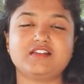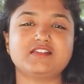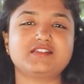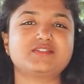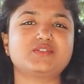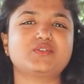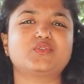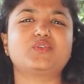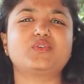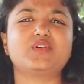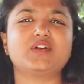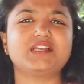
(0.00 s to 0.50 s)

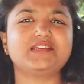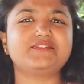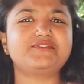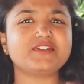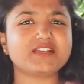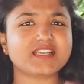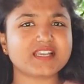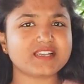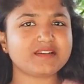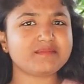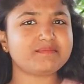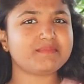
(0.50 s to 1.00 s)
So if
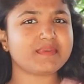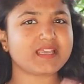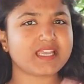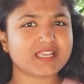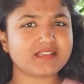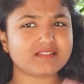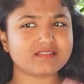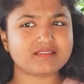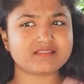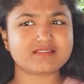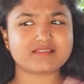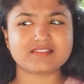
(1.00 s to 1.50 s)
we can
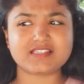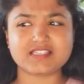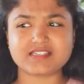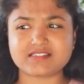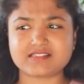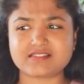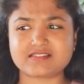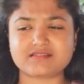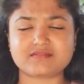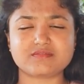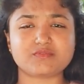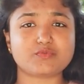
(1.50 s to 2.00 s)
make
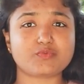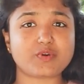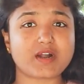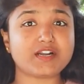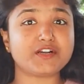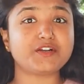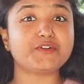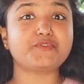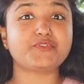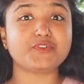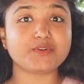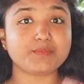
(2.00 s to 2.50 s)
this
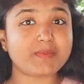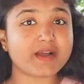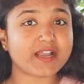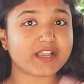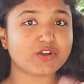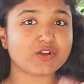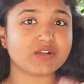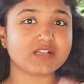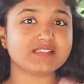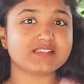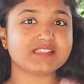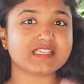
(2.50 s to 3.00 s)
wonderful
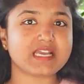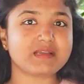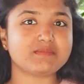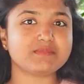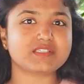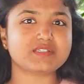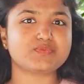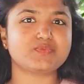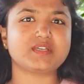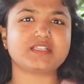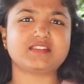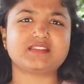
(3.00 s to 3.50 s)

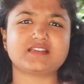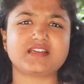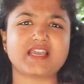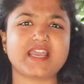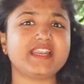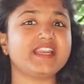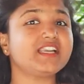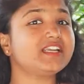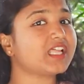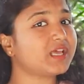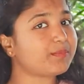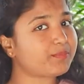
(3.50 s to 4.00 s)
bioenzymes with
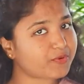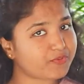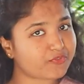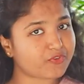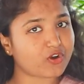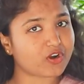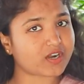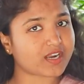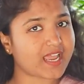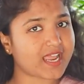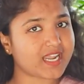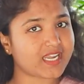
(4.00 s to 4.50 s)
any type of
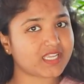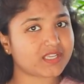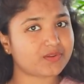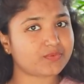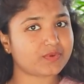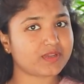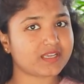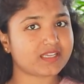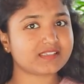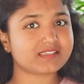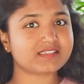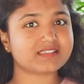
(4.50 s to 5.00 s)
organic
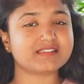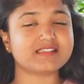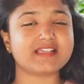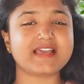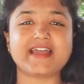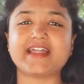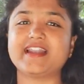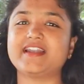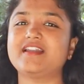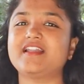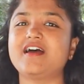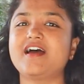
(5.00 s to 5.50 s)
waste,
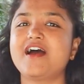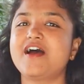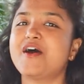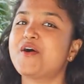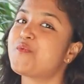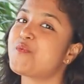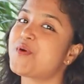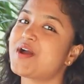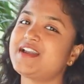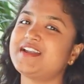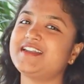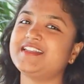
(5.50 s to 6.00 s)
then
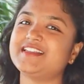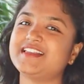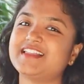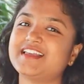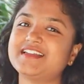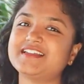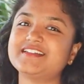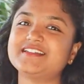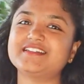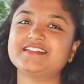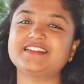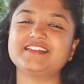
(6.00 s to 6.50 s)
why
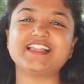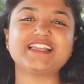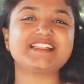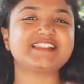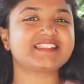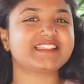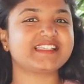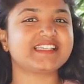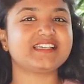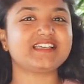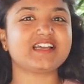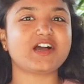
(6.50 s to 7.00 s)
delay?
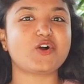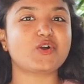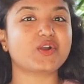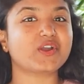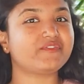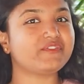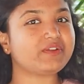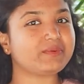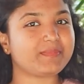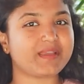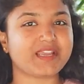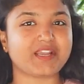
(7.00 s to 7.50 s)
Let's see how
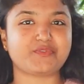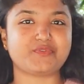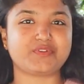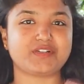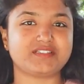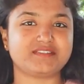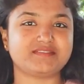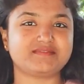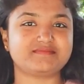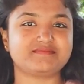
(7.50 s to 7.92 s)
can we make one.